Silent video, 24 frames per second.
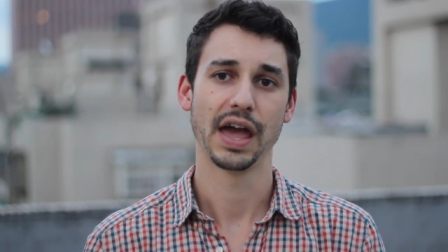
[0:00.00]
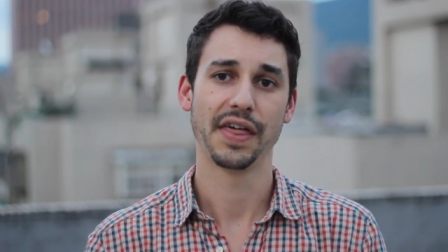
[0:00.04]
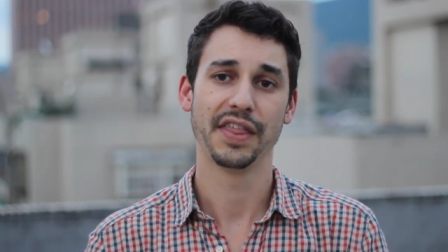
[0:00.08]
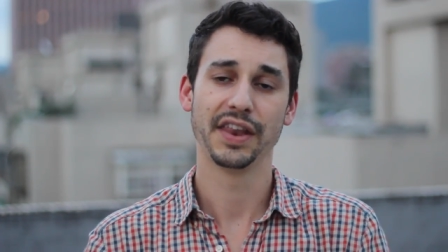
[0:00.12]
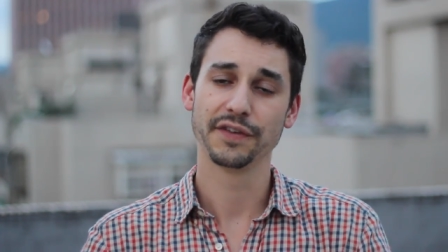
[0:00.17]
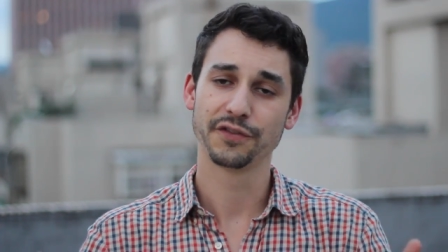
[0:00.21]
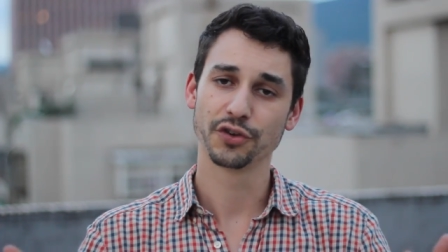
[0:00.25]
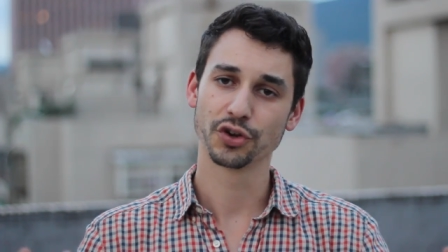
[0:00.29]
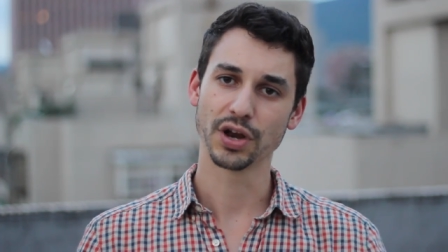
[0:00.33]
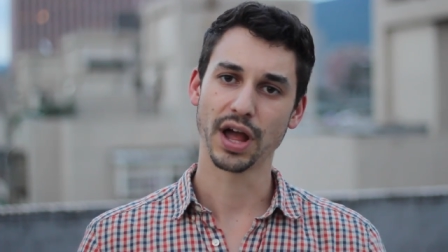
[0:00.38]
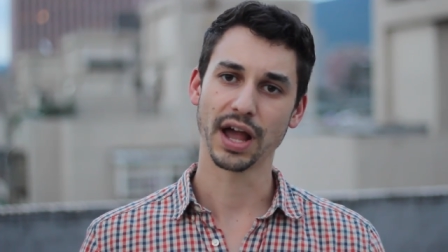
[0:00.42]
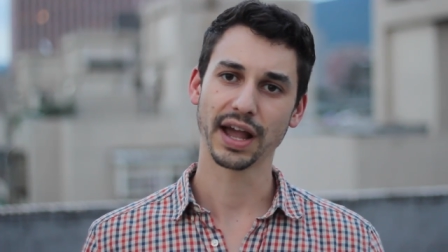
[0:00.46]
And
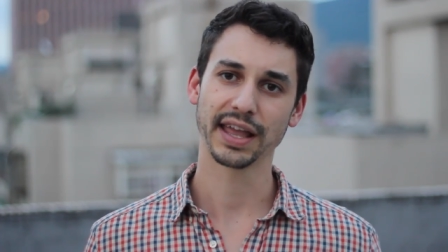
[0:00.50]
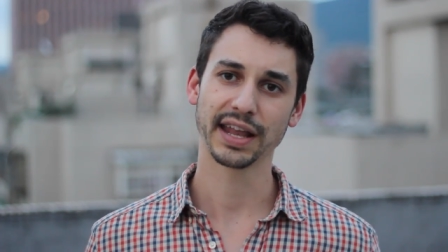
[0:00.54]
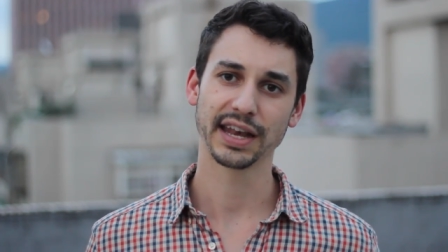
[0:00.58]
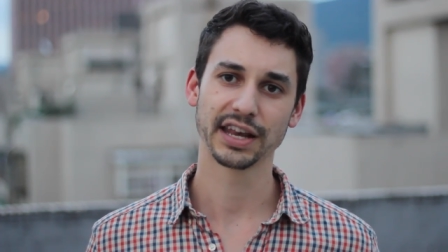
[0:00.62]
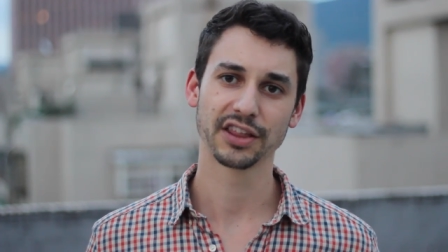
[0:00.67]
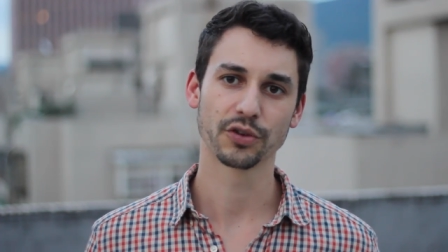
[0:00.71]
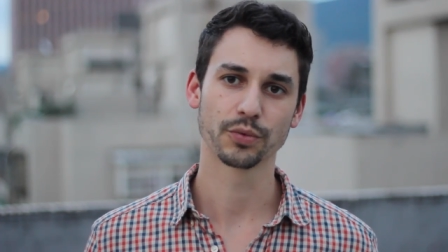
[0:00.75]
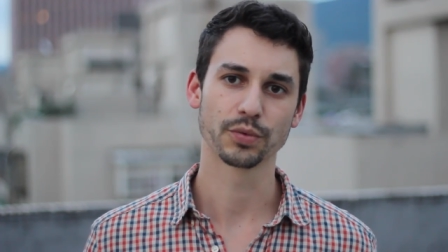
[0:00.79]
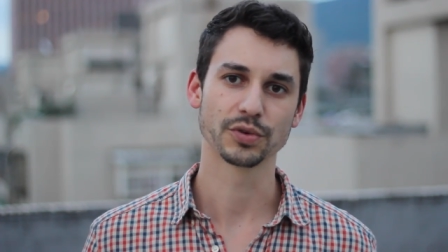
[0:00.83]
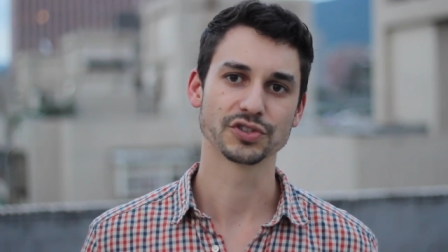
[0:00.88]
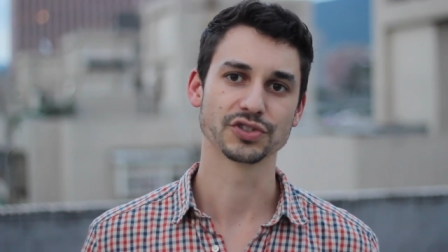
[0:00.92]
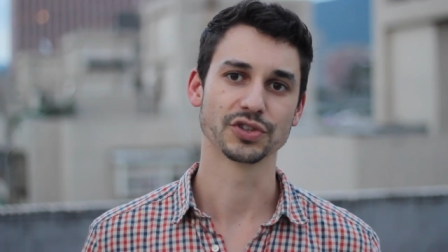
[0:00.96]
then if you're not
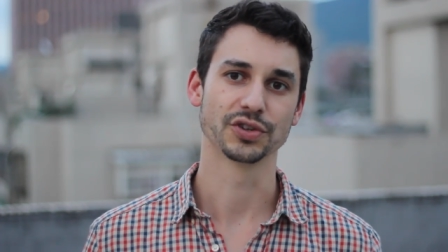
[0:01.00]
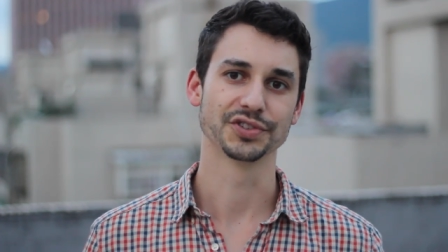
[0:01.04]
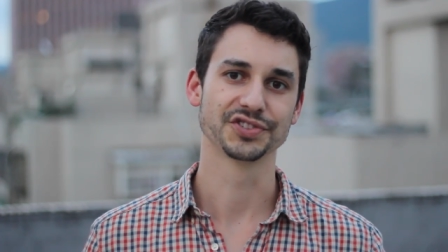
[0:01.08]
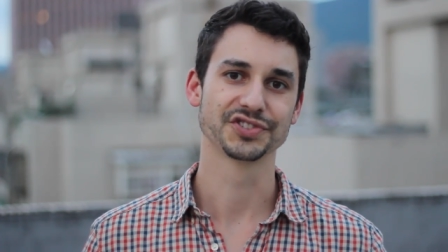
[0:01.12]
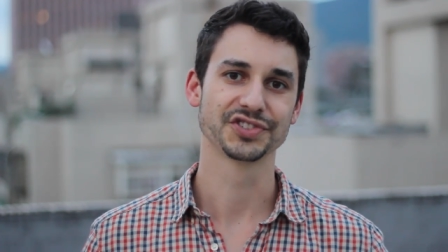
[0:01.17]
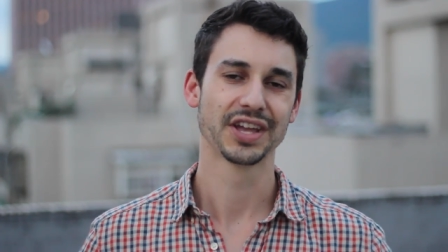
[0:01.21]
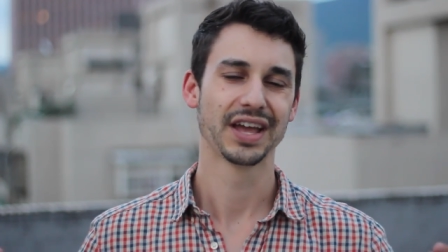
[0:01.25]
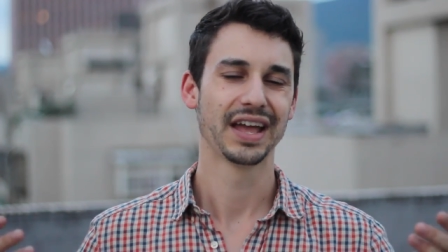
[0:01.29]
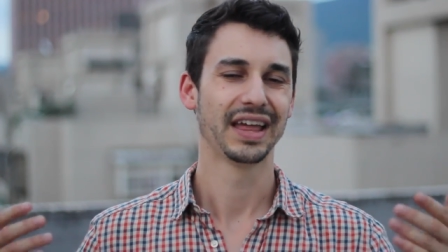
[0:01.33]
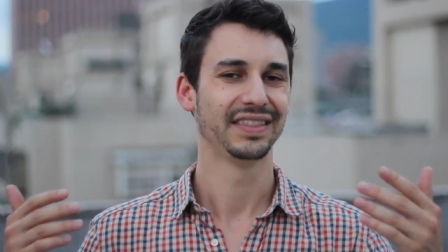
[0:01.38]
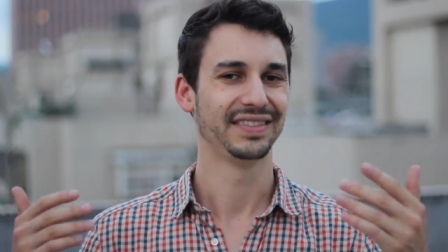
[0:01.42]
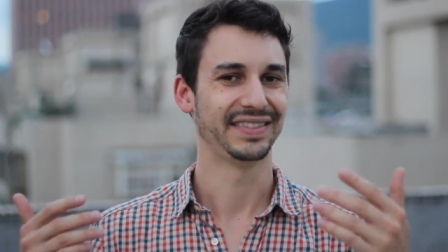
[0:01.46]
getting the
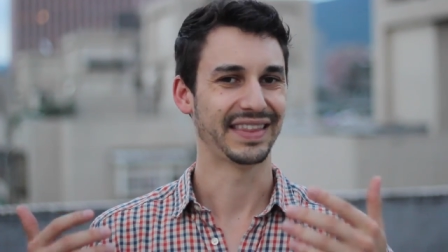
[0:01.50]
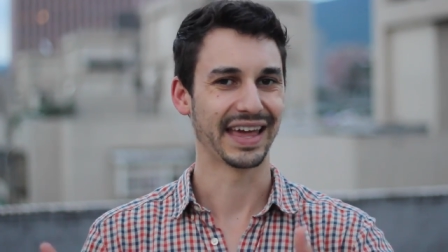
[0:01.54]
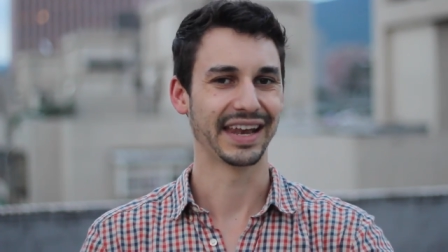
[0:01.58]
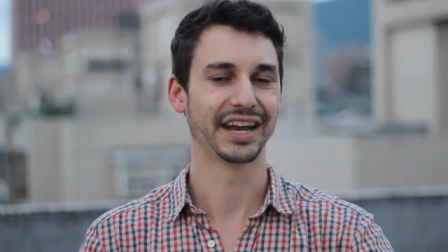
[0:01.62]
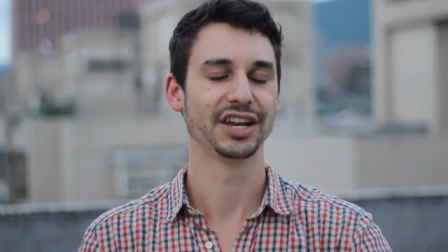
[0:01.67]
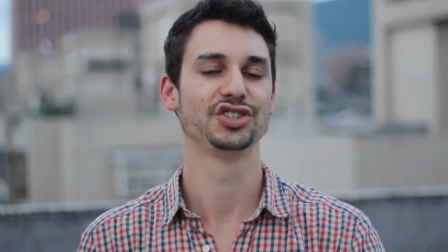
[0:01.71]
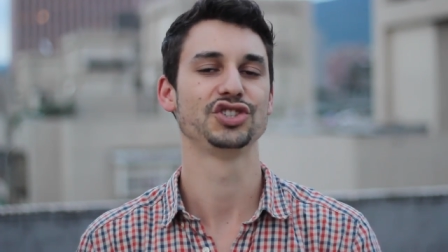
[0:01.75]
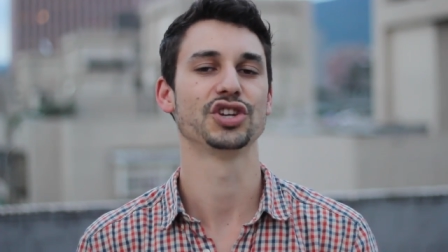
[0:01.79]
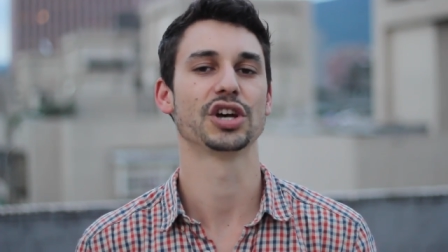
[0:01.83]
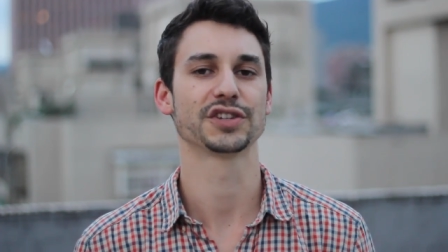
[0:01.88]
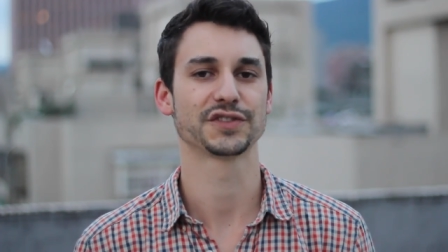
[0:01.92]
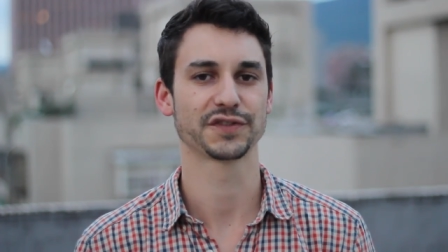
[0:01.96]
results,
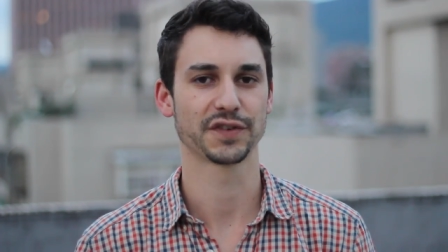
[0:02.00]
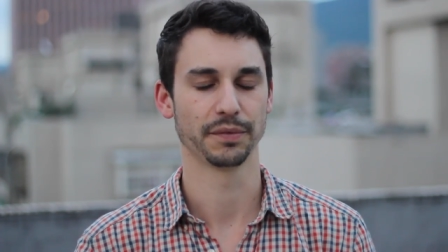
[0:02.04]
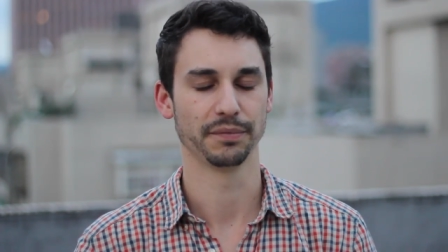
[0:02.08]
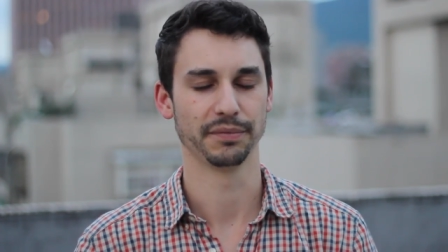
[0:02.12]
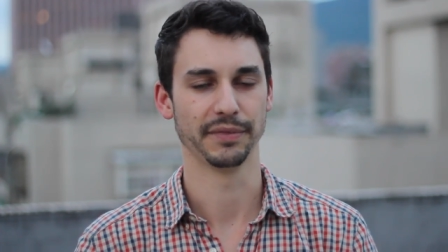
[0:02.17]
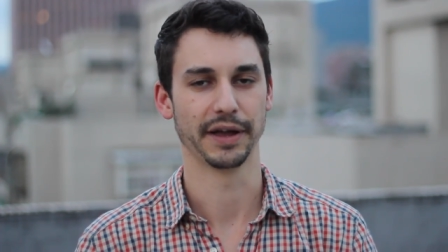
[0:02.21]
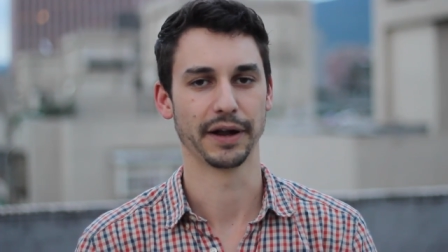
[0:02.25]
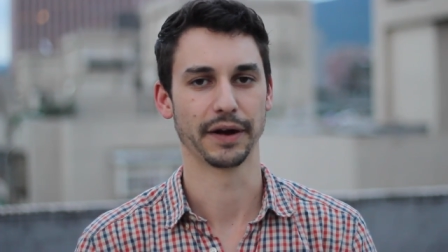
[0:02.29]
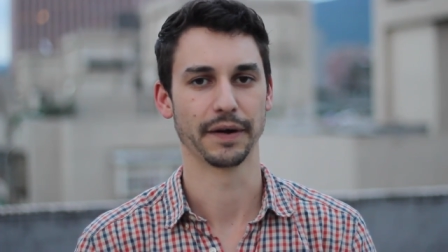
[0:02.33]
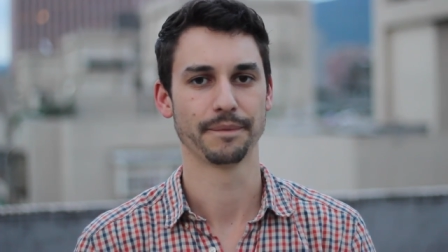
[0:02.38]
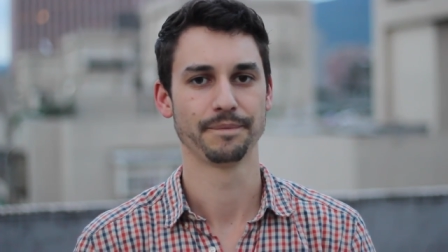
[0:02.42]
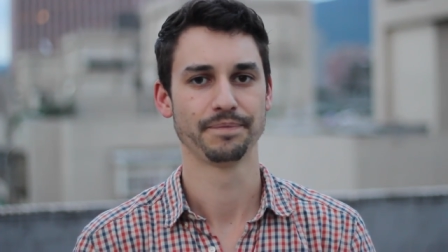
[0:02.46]
then adjust
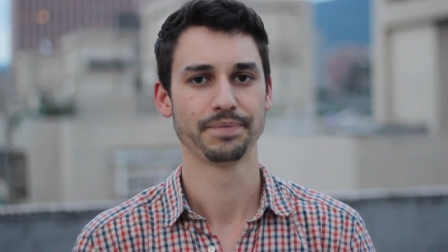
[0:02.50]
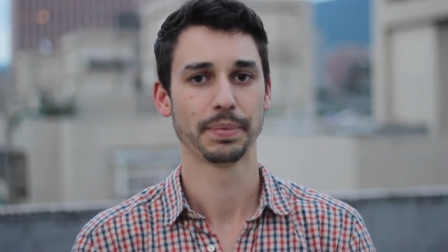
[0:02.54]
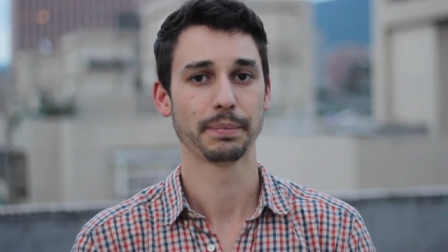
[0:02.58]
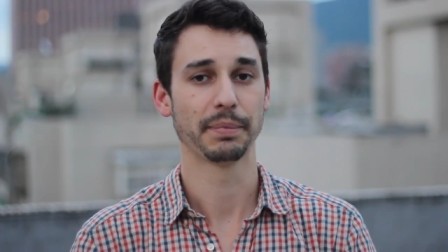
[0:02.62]
from there.